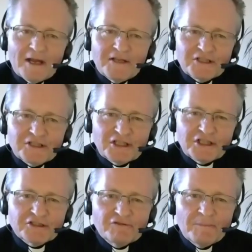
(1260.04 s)
ways,
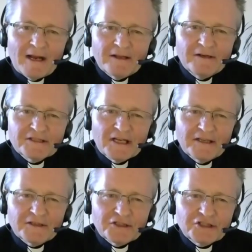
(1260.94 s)
Extinction Rebellion is
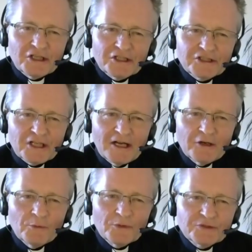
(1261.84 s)
like the church
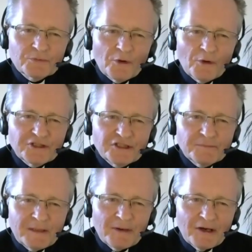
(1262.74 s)
I always wanted
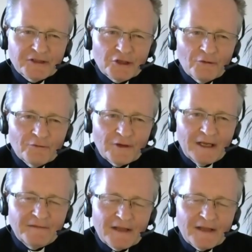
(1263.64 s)
to be part of, in